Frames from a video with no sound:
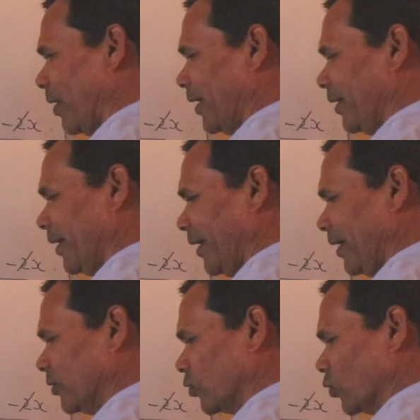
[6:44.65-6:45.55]
by
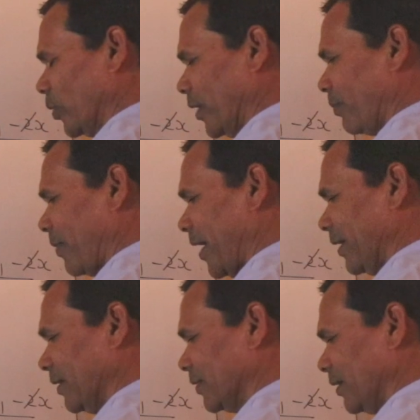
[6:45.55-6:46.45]
a square
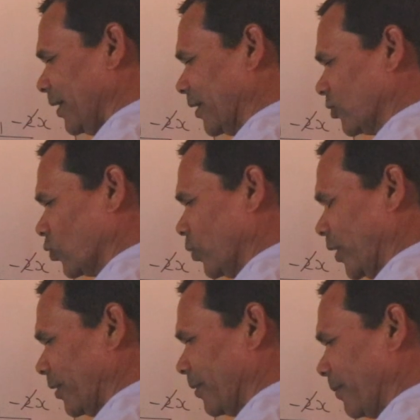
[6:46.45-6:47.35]
minus x square